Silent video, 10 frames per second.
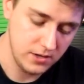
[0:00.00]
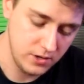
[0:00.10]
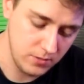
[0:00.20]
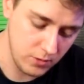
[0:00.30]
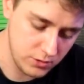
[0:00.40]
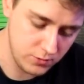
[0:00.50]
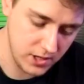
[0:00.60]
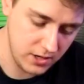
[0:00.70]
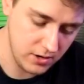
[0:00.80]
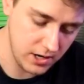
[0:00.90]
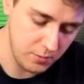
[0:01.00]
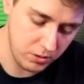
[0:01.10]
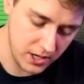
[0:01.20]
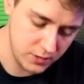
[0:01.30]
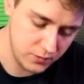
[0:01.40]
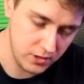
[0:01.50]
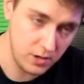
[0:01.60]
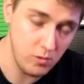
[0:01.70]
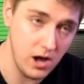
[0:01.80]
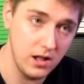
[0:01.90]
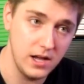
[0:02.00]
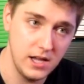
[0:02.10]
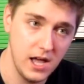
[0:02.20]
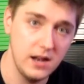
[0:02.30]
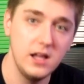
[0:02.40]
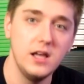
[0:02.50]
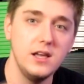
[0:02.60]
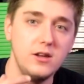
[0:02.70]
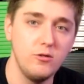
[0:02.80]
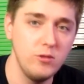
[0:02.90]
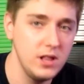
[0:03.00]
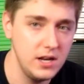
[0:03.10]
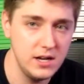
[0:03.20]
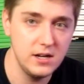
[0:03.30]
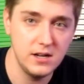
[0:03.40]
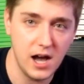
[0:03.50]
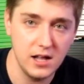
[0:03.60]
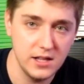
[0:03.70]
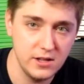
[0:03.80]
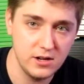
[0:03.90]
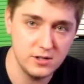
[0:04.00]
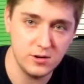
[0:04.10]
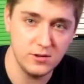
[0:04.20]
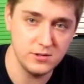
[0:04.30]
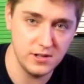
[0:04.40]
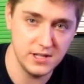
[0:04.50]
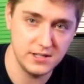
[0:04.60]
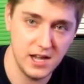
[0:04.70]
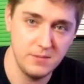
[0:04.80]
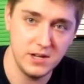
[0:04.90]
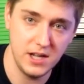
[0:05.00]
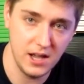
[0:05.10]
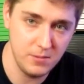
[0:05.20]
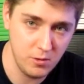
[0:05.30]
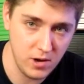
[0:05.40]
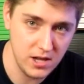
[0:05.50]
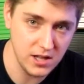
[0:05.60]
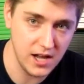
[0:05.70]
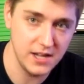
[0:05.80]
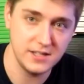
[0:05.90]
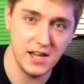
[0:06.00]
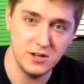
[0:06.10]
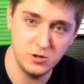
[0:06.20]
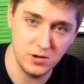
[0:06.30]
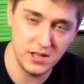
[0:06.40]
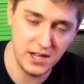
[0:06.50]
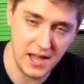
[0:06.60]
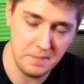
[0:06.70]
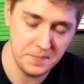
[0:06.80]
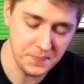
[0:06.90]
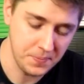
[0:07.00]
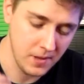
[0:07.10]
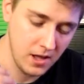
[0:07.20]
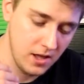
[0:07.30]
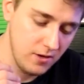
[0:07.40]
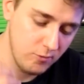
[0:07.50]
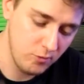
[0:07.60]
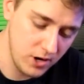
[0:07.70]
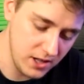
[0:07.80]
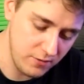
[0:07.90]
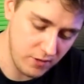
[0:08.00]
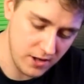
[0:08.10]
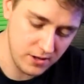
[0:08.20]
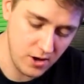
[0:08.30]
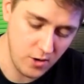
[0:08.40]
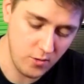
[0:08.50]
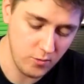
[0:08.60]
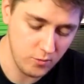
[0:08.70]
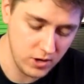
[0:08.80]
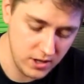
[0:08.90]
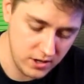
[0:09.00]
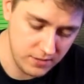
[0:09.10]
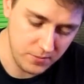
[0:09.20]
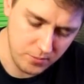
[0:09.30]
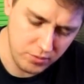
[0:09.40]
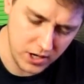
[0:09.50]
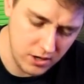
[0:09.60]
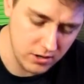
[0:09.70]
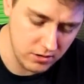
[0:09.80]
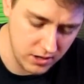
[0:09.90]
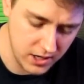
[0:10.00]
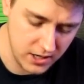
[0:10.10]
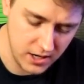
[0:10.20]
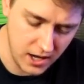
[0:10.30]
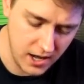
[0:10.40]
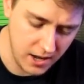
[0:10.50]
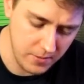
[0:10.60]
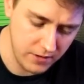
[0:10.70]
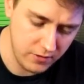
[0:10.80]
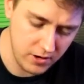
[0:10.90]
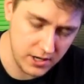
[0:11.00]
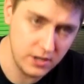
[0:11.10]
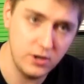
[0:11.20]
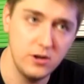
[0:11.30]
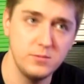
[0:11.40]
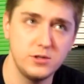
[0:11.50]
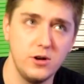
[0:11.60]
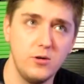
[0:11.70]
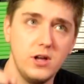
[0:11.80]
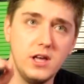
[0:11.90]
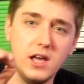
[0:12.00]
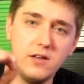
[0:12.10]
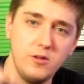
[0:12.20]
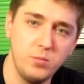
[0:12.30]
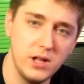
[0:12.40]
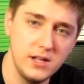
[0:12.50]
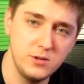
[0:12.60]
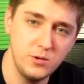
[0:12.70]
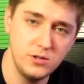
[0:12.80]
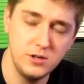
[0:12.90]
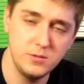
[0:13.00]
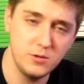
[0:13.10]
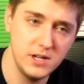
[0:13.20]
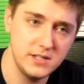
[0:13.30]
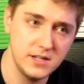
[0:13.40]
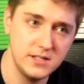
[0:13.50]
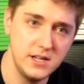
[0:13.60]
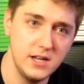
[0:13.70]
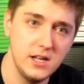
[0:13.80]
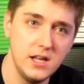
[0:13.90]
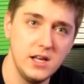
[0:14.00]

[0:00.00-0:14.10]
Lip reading: Doom looks really good, it plays really well. Again, you really need to dial in the controls on this game to get them the way you like to enjoy the game. Really fun though, really pretty good looking if you're into Doom. So if you played Doom 2016,